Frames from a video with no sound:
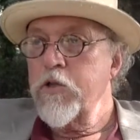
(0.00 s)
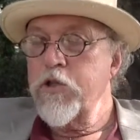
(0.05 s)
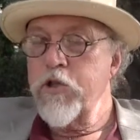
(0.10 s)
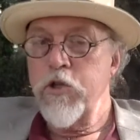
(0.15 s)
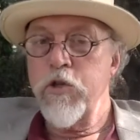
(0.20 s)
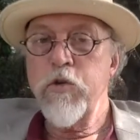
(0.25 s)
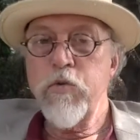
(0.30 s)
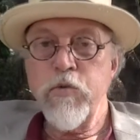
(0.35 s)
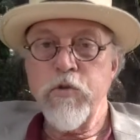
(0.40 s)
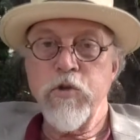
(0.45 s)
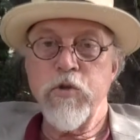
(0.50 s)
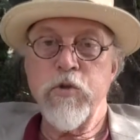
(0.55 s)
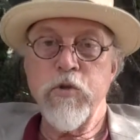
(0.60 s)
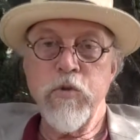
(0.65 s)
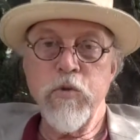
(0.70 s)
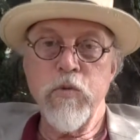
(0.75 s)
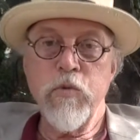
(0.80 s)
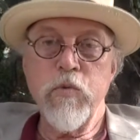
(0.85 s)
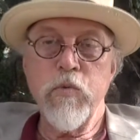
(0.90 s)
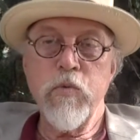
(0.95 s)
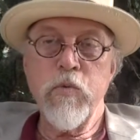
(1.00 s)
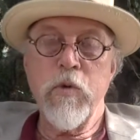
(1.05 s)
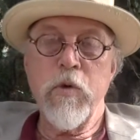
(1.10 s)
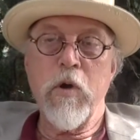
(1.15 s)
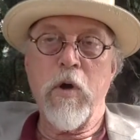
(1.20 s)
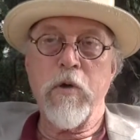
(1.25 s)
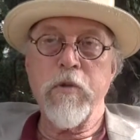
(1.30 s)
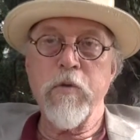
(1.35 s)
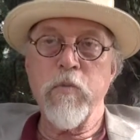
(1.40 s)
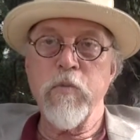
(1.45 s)
the
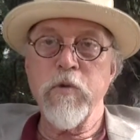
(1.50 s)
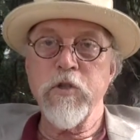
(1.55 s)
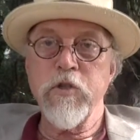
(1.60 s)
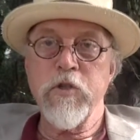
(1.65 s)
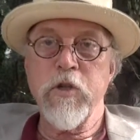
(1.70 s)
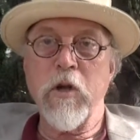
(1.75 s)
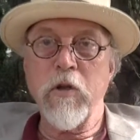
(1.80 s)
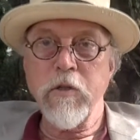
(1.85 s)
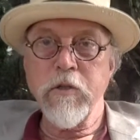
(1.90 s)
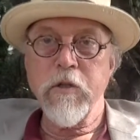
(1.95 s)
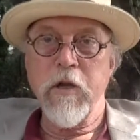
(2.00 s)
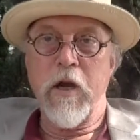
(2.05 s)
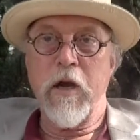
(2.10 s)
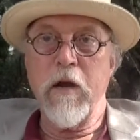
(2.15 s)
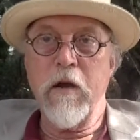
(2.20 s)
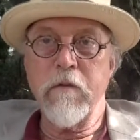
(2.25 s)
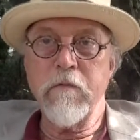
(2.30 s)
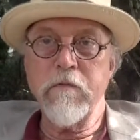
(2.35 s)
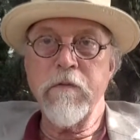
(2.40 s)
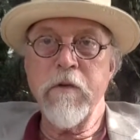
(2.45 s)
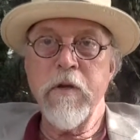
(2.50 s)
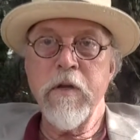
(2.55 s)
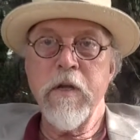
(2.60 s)
result of